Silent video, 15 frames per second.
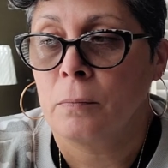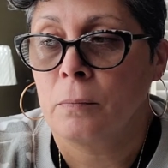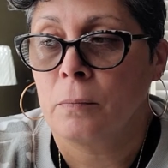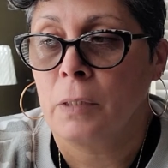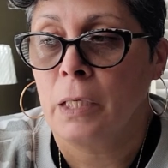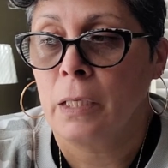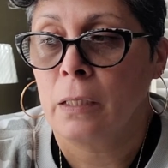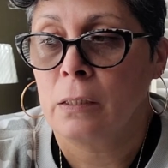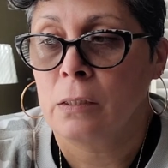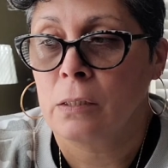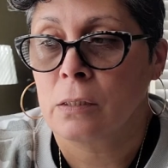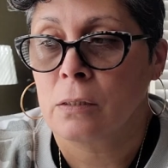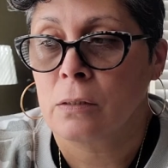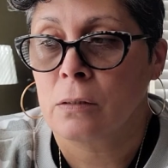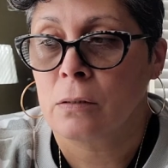he can
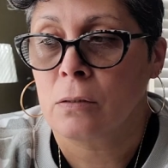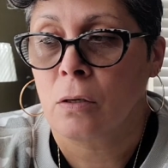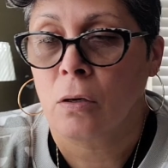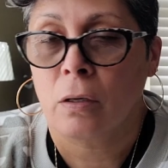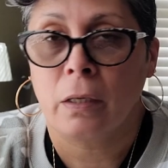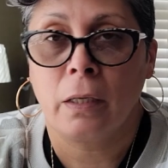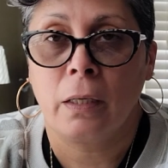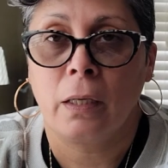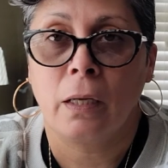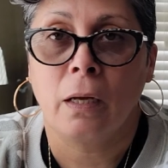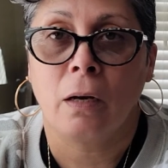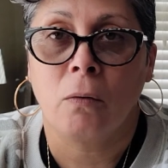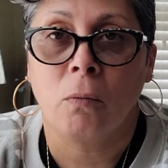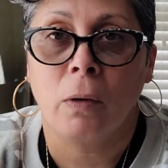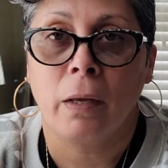just talk any
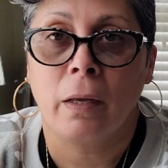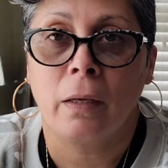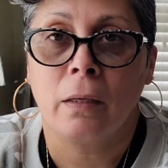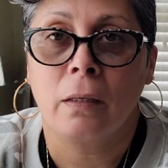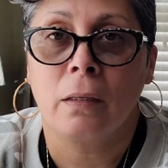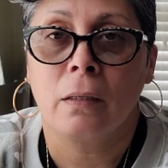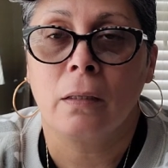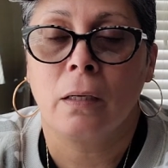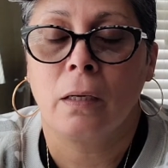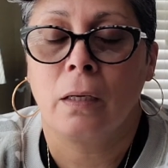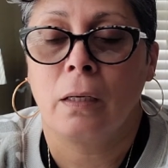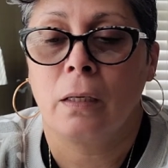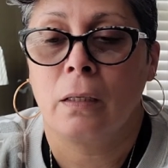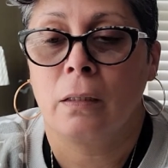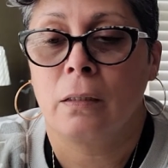kind of way.
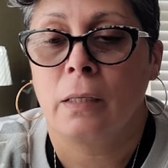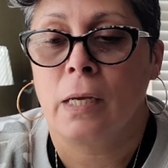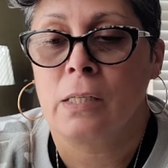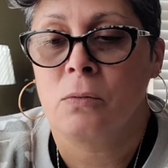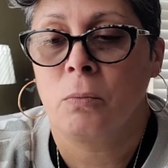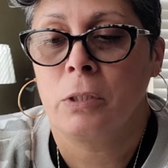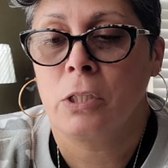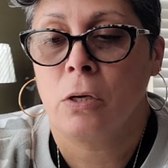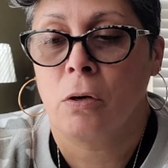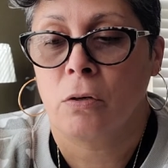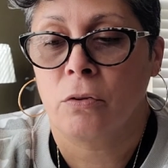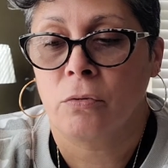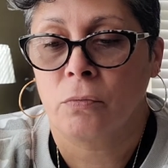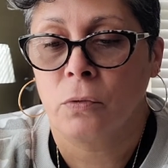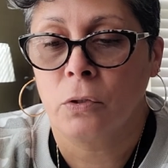And as we talk
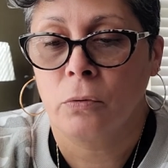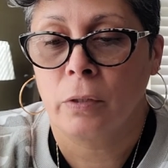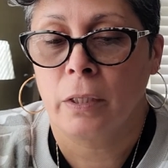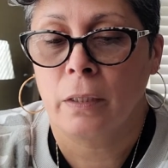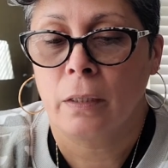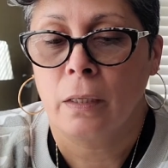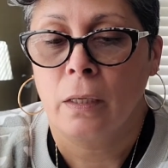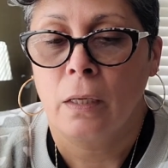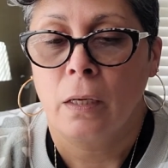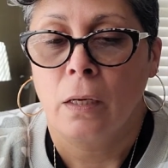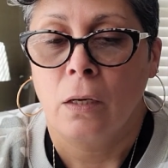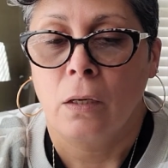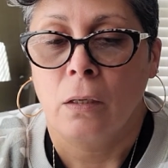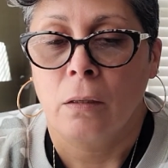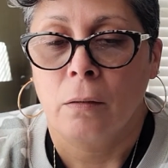through it,
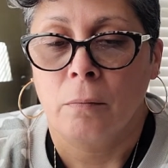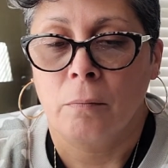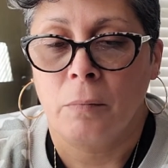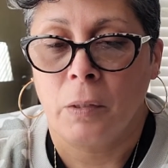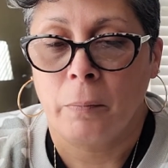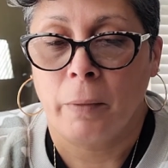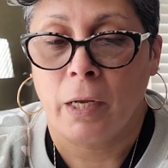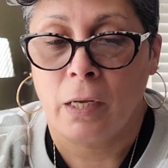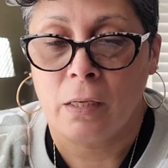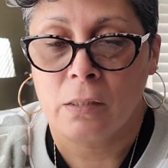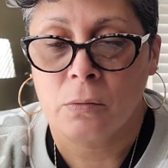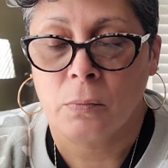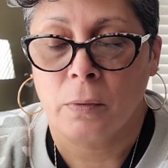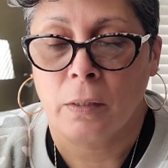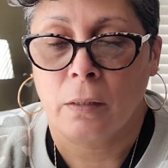me and my
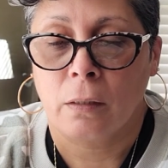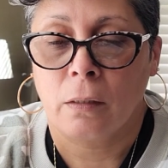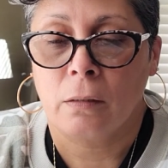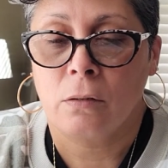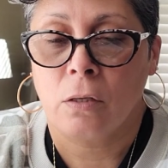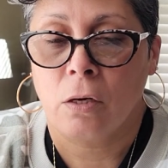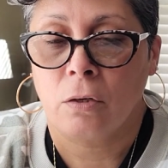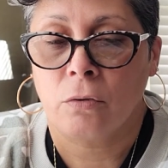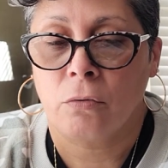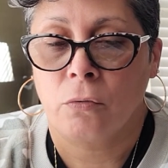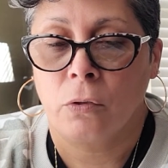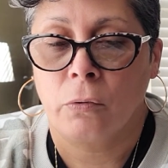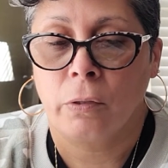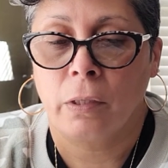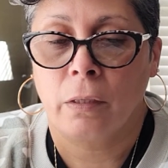husband talked
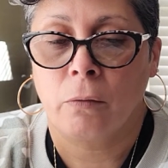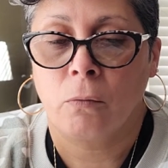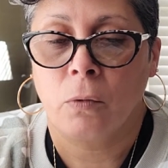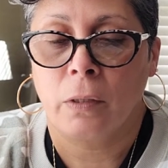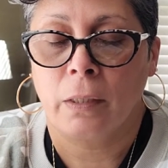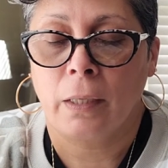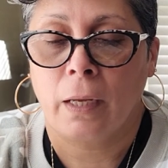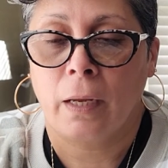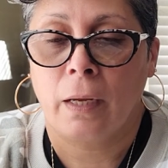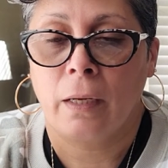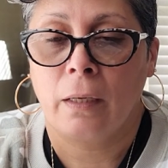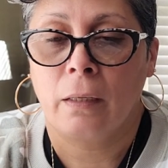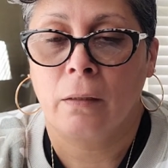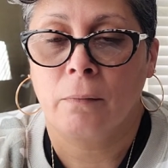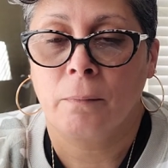through it one
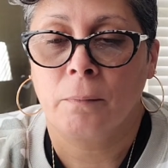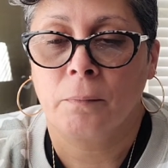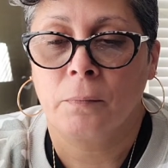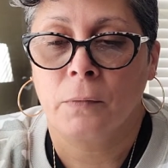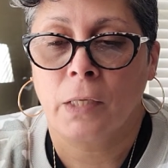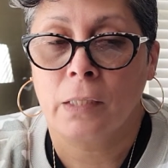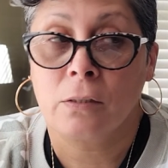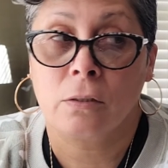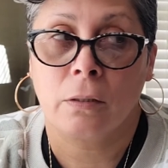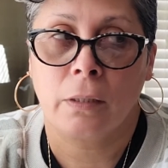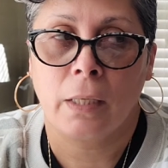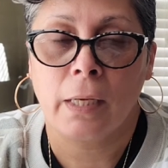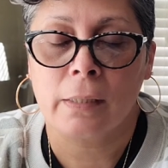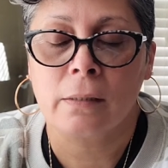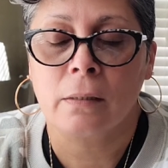day, actually
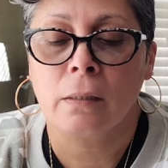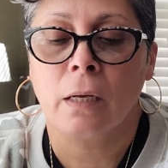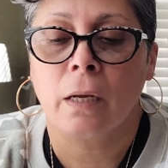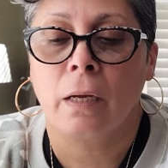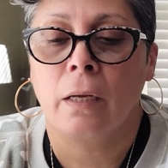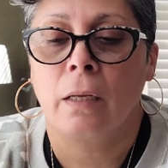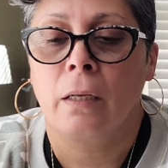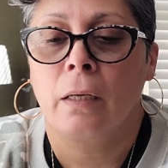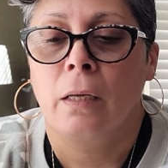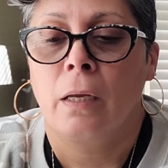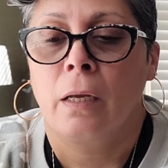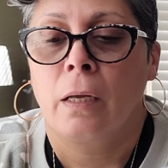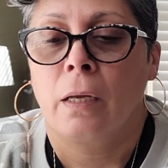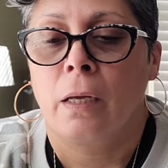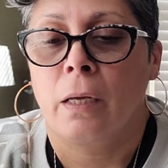last night,
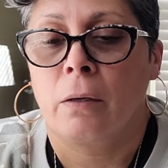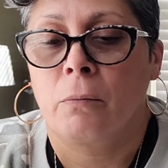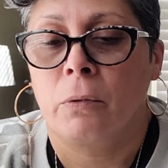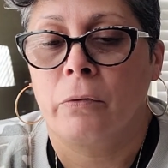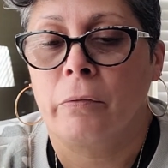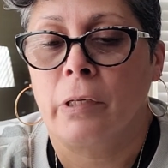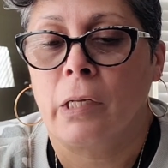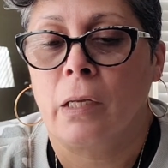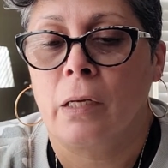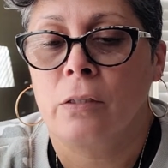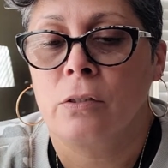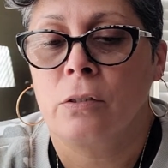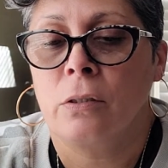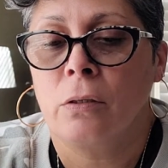and we realized,